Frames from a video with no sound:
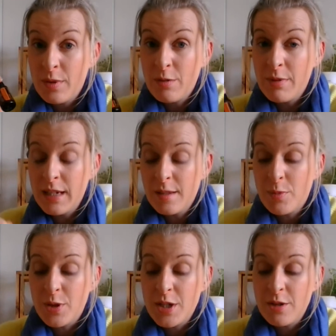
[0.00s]
really
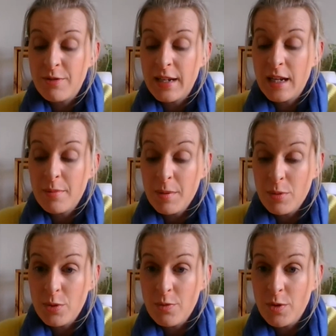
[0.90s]
supportive and helping
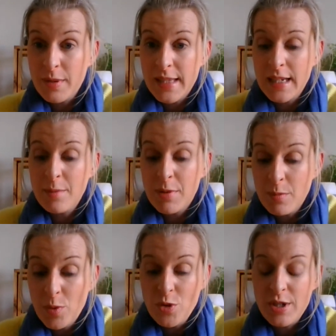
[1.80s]
both of you with sleep and
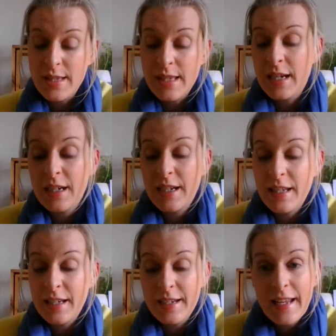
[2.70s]
emotions and that kind of
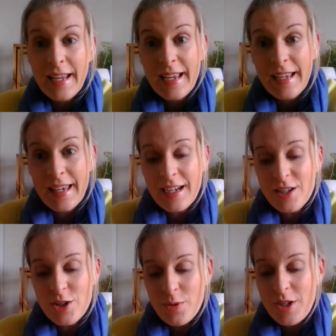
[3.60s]
thing, and getting
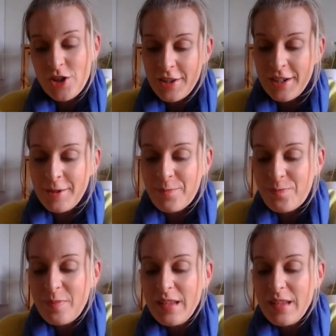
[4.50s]
to know each other.